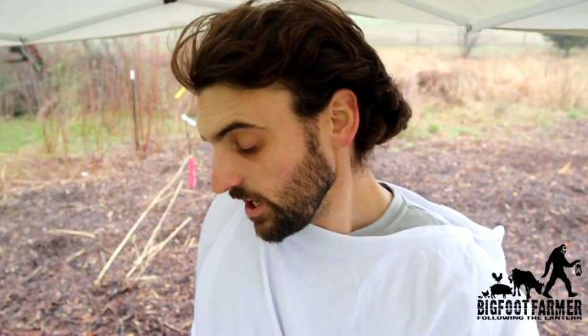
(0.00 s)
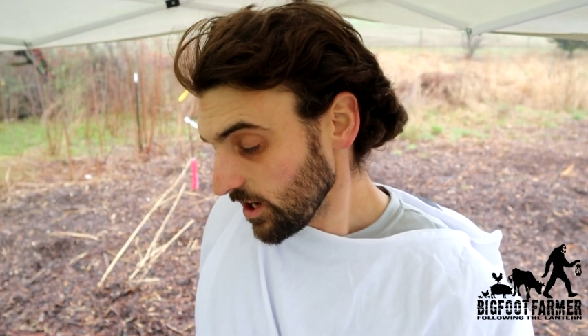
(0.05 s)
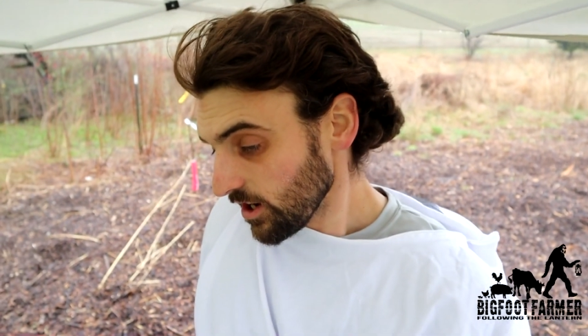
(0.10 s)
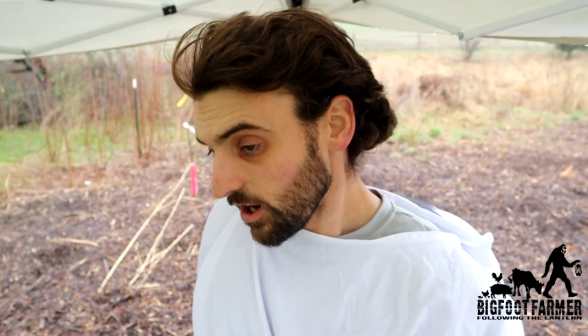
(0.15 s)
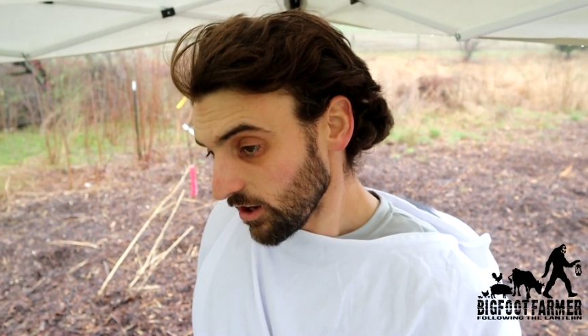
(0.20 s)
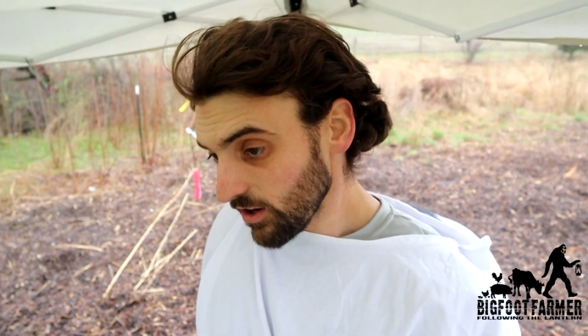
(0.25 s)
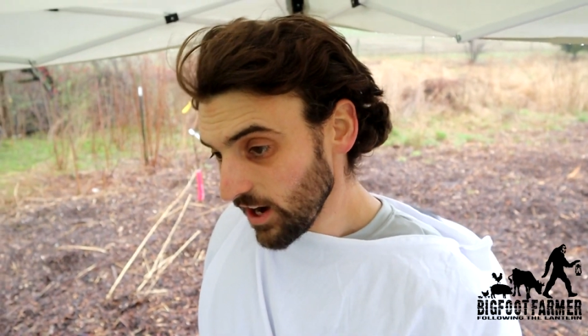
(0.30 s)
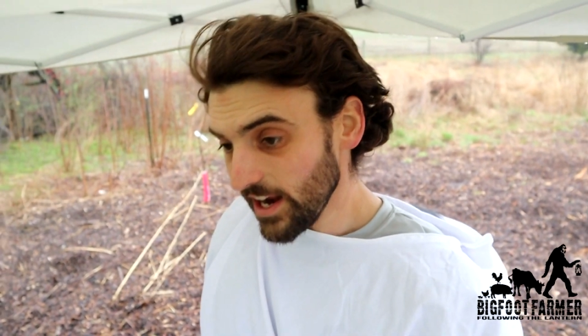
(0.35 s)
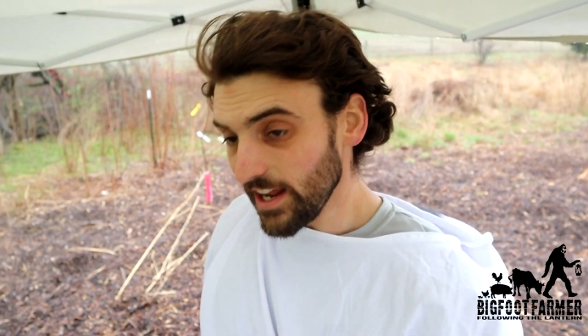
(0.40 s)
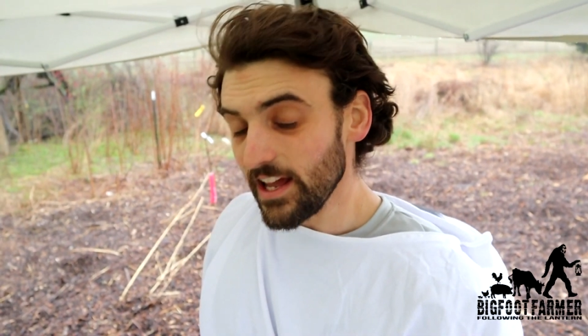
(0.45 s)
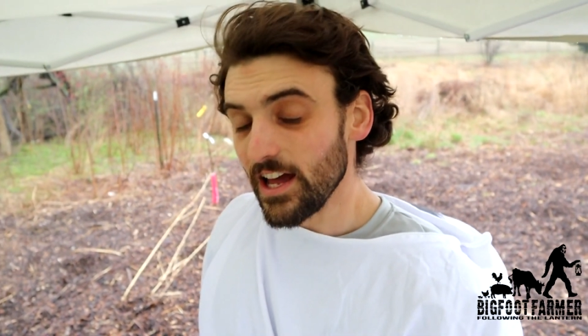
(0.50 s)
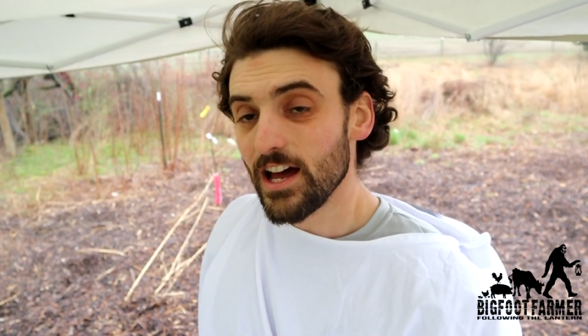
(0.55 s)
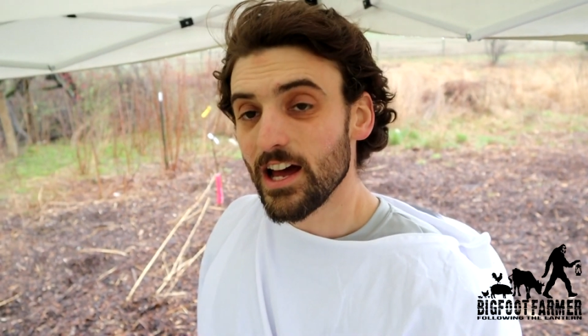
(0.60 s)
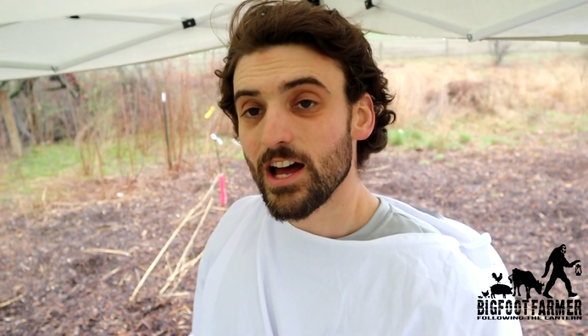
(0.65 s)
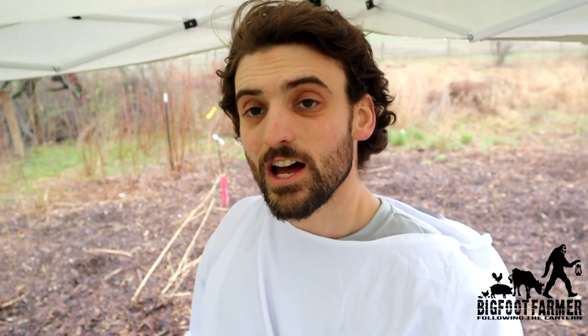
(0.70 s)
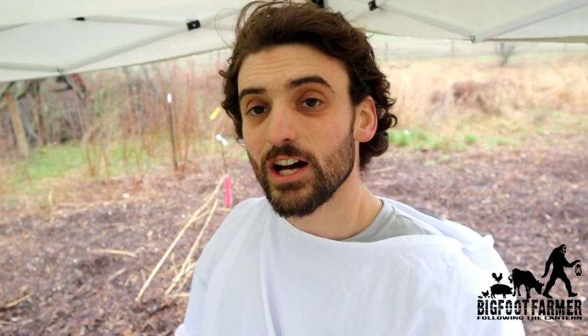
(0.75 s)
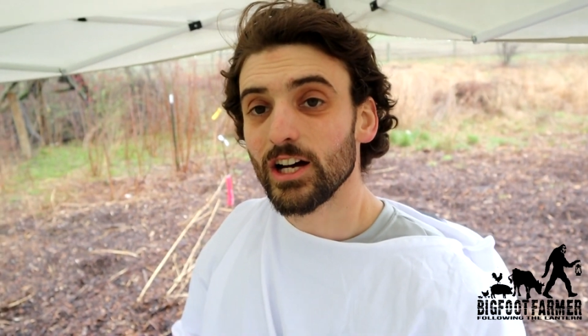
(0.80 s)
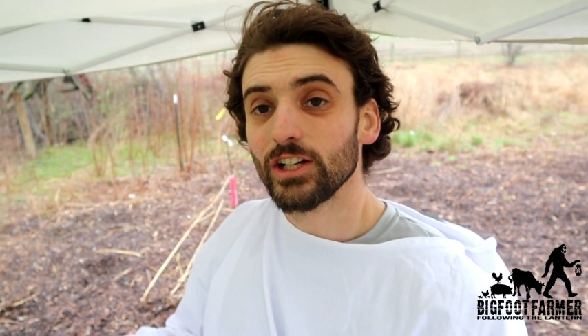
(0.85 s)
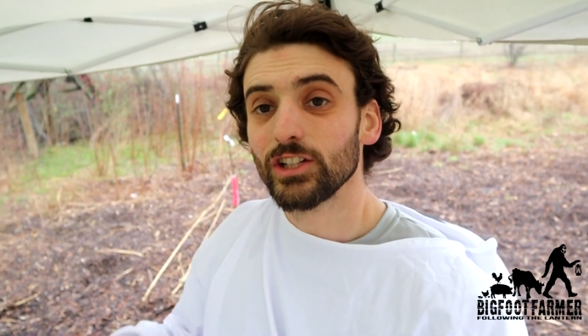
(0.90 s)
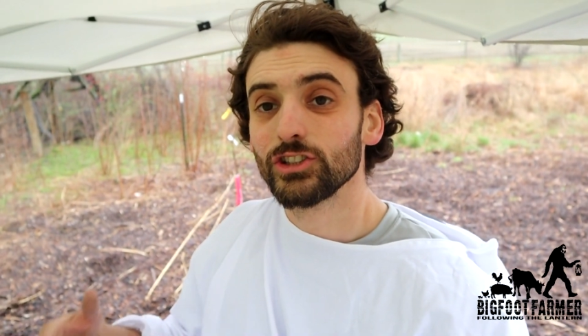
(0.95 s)
All right.
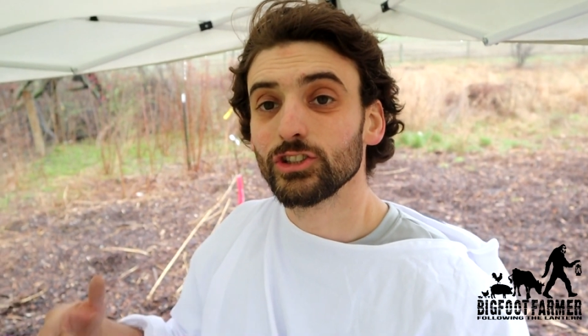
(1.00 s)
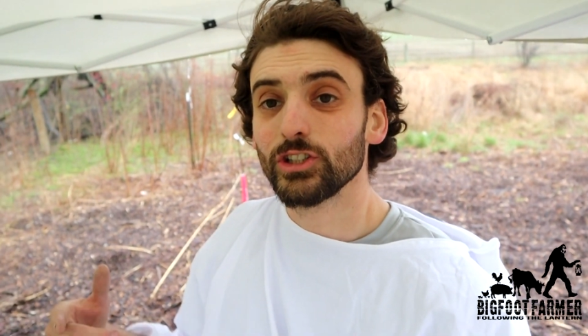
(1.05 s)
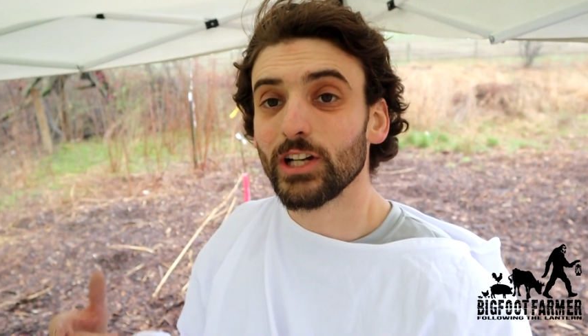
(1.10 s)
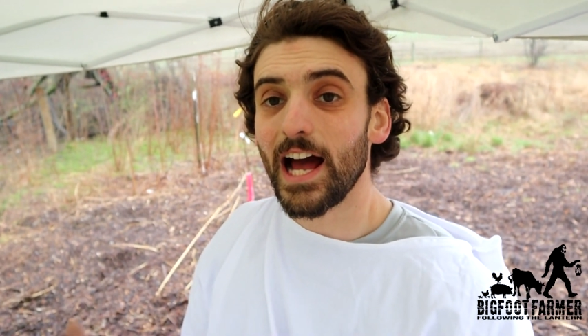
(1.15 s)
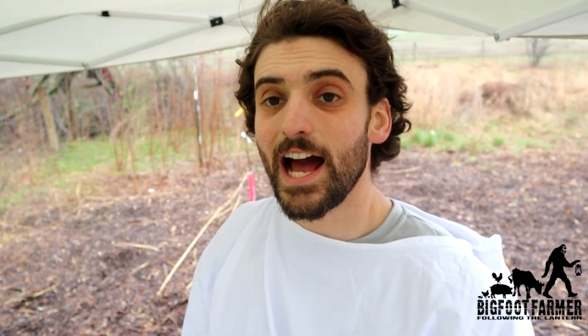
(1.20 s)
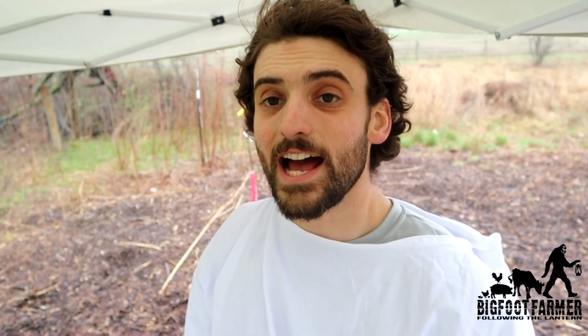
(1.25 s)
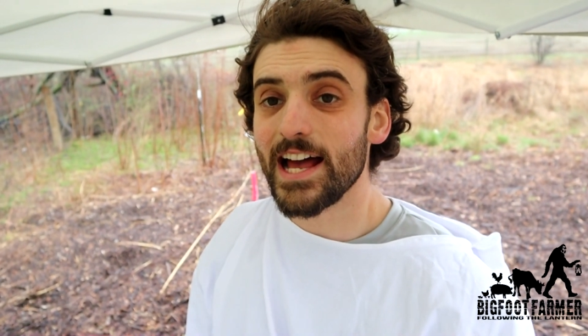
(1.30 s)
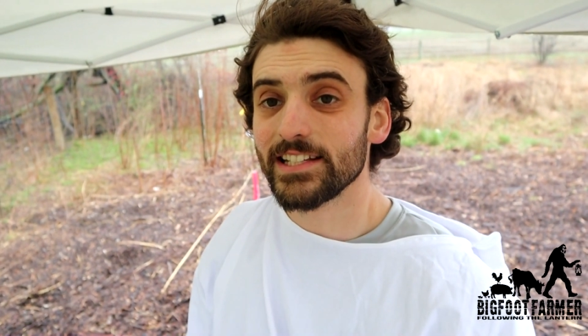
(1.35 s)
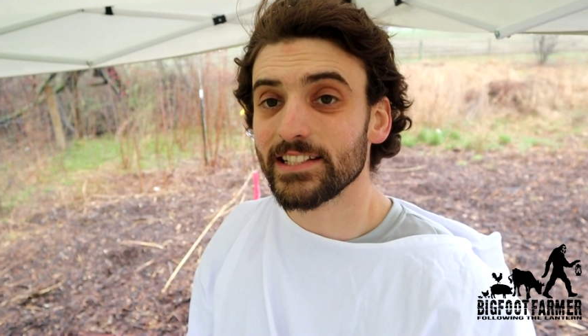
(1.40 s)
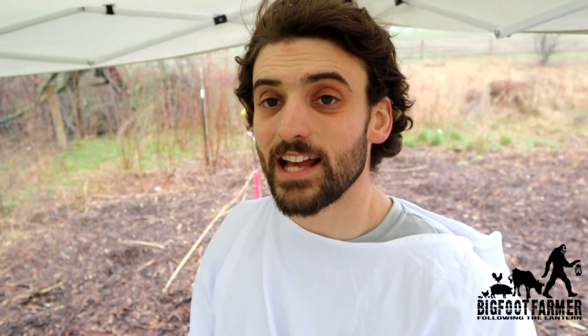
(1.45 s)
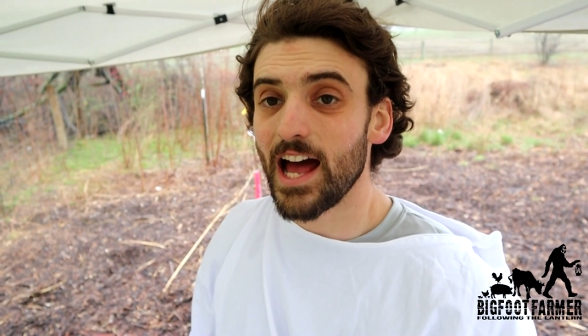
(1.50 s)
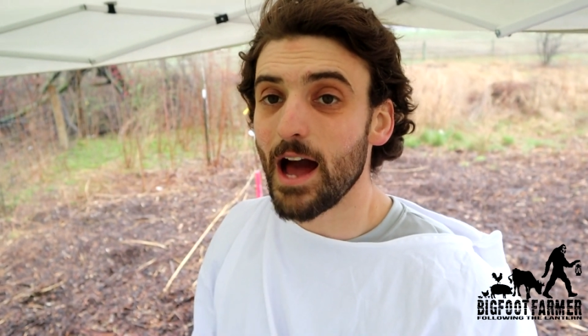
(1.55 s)
So guys,